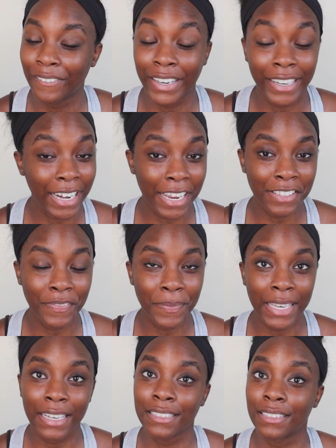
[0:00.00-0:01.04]
very nice of
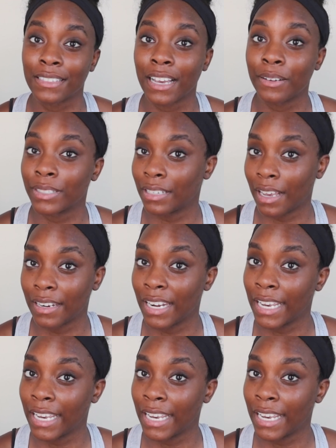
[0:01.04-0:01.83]
me because this guy was not a